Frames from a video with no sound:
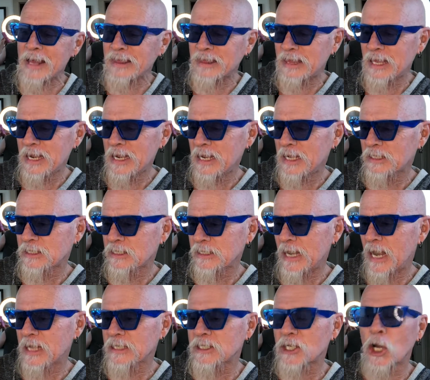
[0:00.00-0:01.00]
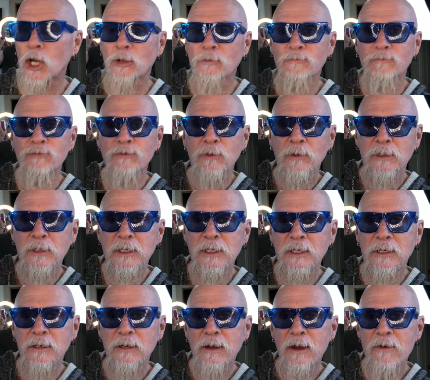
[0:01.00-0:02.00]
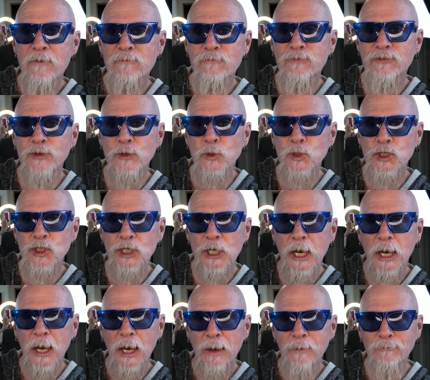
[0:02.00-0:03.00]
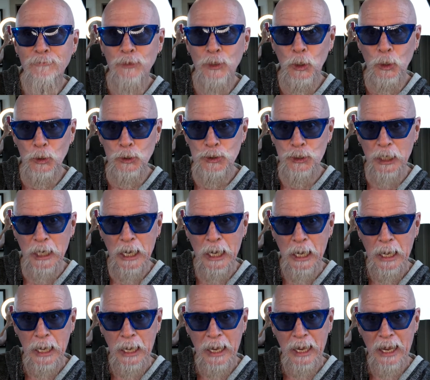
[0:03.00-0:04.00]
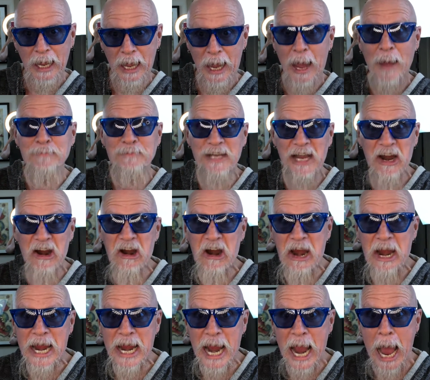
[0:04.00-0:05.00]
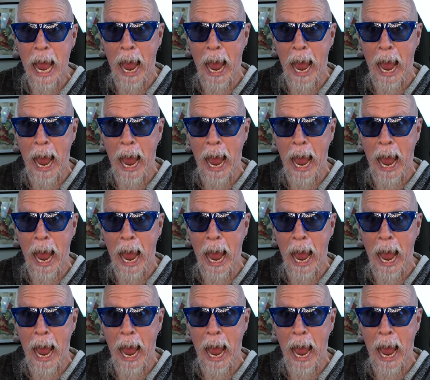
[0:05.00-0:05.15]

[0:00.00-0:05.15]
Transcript: think it's called, look at it, fuchsia. Fuchsia. I'm daring.